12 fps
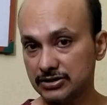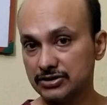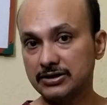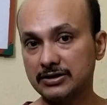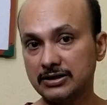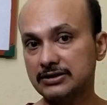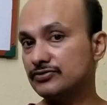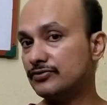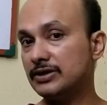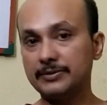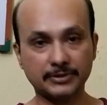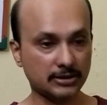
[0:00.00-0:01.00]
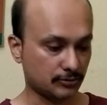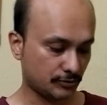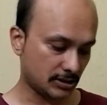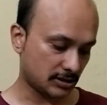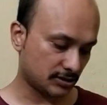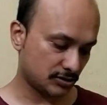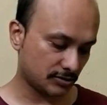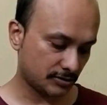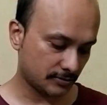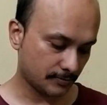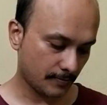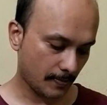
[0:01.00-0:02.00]
to the other children. That is, William turned to the
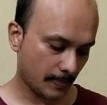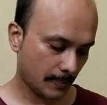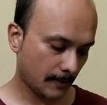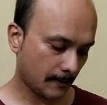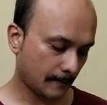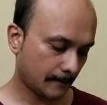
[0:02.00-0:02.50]
other children.